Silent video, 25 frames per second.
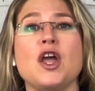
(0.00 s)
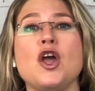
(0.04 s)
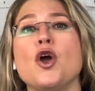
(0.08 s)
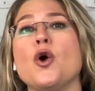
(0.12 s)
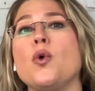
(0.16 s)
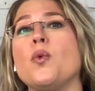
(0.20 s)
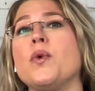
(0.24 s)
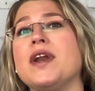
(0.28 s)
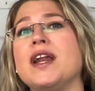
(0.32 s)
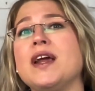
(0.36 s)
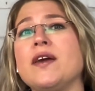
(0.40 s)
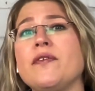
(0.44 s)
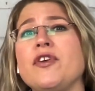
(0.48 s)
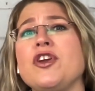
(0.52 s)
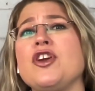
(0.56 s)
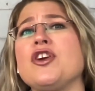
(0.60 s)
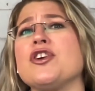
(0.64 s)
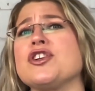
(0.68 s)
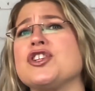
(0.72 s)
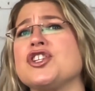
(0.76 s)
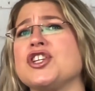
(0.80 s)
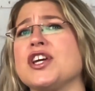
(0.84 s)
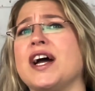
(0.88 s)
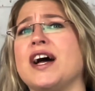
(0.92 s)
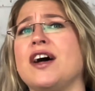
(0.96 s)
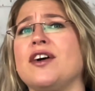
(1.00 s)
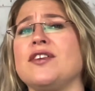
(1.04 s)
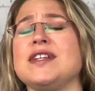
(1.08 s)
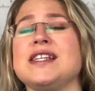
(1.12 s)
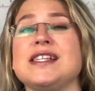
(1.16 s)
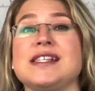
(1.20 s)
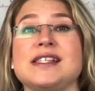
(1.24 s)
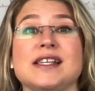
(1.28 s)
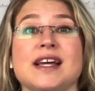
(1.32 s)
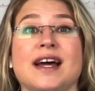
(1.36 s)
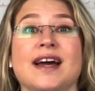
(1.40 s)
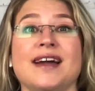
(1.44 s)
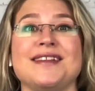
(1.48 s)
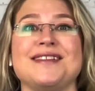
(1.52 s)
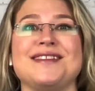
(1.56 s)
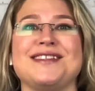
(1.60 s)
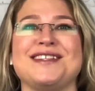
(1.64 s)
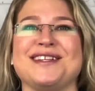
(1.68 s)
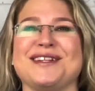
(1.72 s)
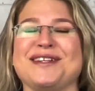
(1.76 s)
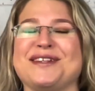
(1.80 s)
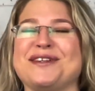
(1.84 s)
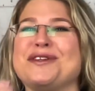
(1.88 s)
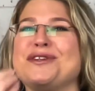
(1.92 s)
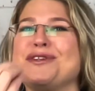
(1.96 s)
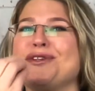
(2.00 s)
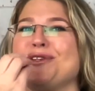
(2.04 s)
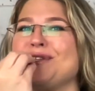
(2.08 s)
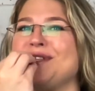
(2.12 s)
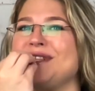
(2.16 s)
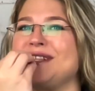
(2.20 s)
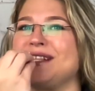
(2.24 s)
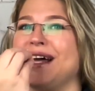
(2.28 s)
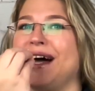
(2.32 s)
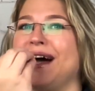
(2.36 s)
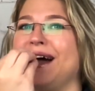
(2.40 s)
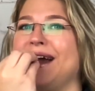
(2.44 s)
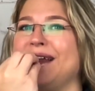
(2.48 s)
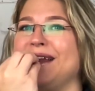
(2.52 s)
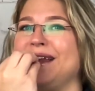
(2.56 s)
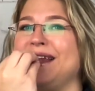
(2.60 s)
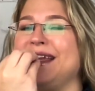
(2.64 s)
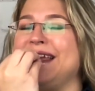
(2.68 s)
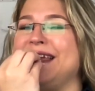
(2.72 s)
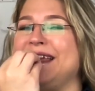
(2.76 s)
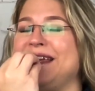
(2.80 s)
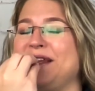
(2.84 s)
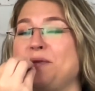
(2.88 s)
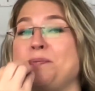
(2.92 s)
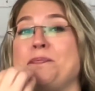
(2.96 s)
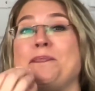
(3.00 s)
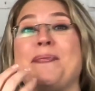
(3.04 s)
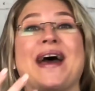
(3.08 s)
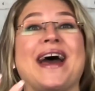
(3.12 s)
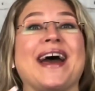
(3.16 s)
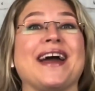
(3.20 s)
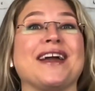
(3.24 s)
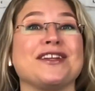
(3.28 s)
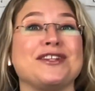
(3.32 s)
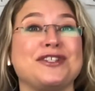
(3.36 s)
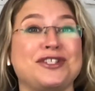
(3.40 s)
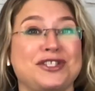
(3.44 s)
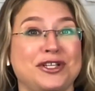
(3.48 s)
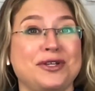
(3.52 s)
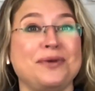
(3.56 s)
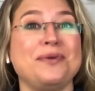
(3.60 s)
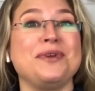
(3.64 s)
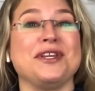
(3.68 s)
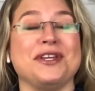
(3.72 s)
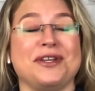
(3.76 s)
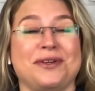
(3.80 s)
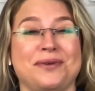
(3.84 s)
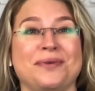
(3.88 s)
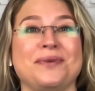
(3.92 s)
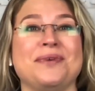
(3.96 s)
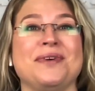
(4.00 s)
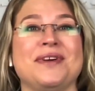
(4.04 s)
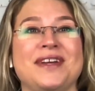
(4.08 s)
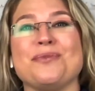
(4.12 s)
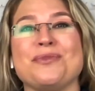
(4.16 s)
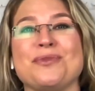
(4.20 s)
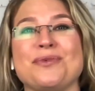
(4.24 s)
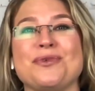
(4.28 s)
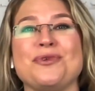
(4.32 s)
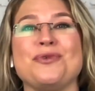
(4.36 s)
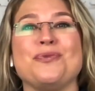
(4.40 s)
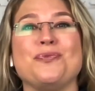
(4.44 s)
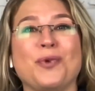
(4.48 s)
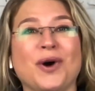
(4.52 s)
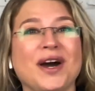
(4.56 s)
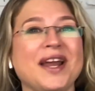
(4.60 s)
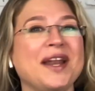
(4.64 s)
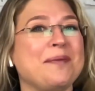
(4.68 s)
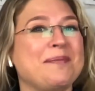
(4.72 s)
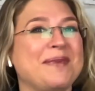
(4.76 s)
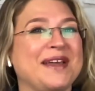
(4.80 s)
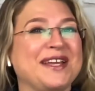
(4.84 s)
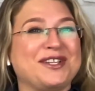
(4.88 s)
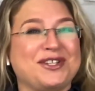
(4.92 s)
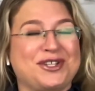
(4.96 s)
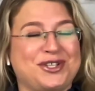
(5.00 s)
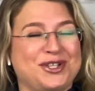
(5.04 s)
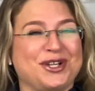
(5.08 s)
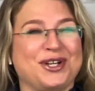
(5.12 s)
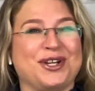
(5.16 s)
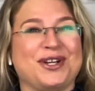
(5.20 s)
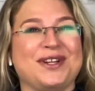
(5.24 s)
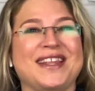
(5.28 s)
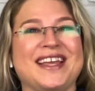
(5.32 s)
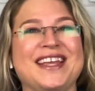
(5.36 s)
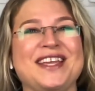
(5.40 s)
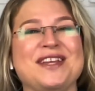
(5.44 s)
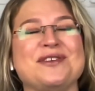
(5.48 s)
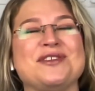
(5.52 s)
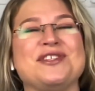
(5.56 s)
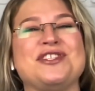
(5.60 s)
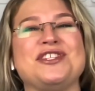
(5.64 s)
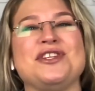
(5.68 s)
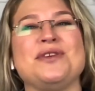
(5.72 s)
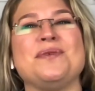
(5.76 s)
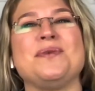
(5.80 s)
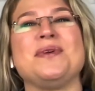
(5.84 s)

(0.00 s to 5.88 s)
Whenever your child decides to sign eat back to you, you want to make sure that you do